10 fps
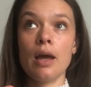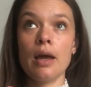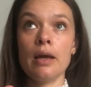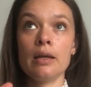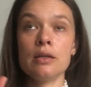
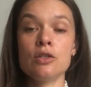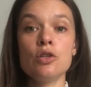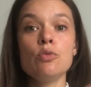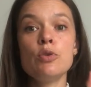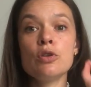and
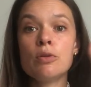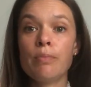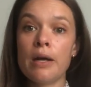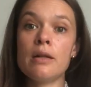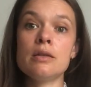tubular
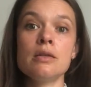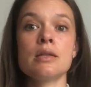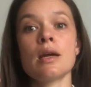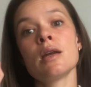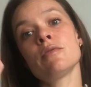bells
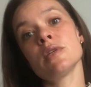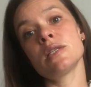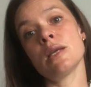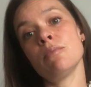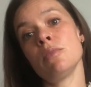kind of
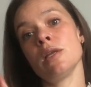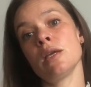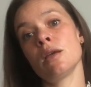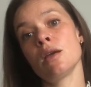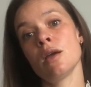resembling